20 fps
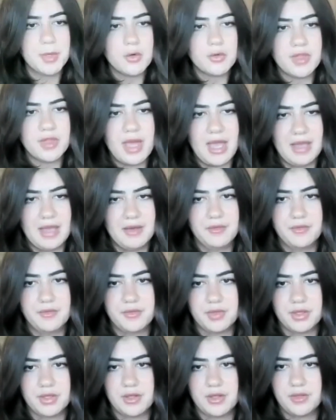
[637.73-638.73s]
both have
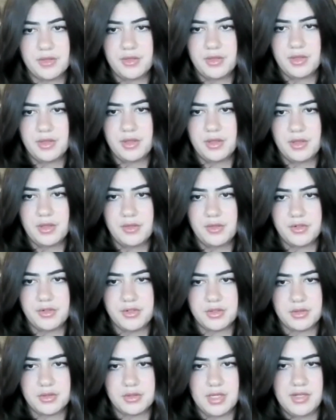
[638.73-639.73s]

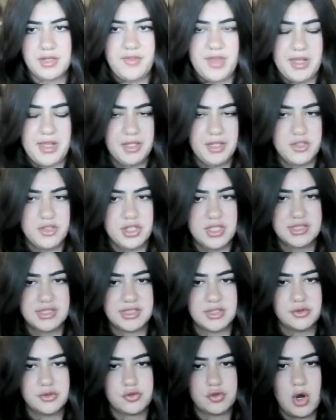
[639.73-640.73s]
their advantages
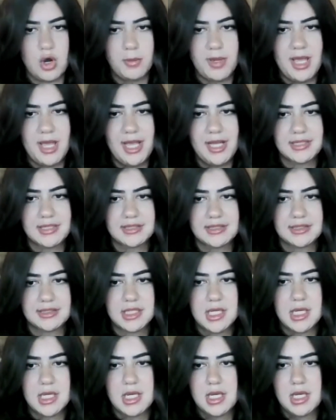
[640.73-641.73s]
and drawbacks.
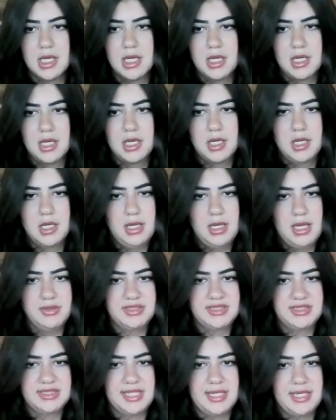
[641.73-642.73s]
I
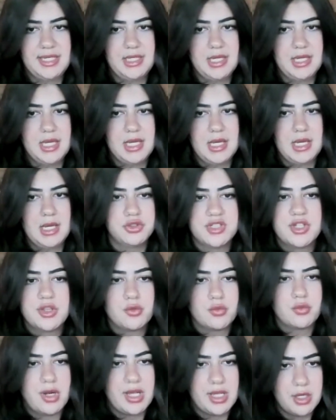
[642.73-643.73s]
would say choosing
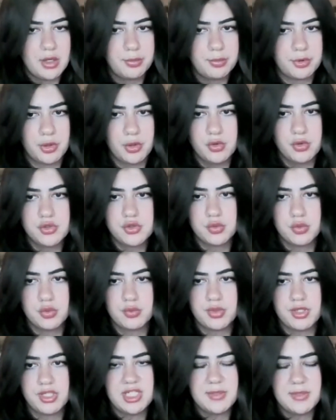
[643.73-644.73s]
the right approach
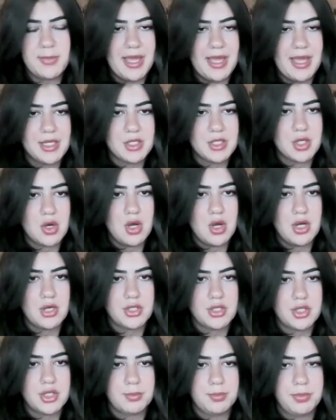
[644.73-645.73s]
will really depend
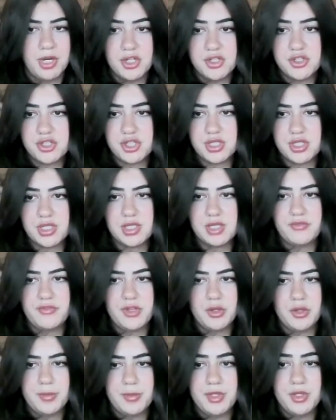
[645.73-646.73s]
on your budget,
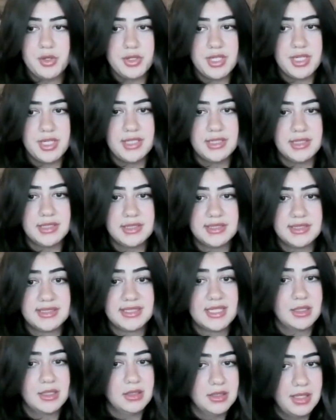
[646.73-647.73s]
availability,
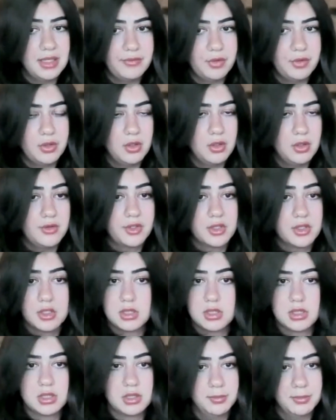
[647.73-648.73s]
skill level, the
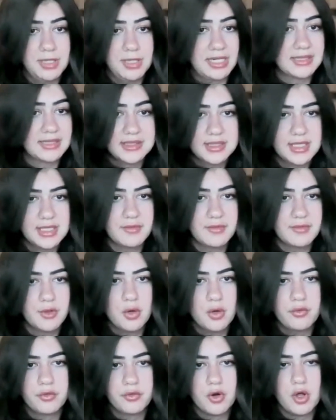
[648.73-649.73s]
complexity of
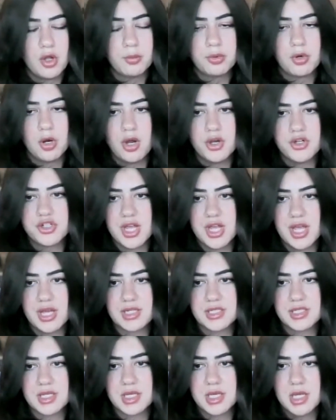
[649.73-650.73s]
the overall
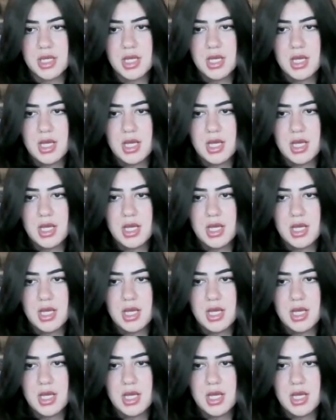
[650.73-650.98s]
project.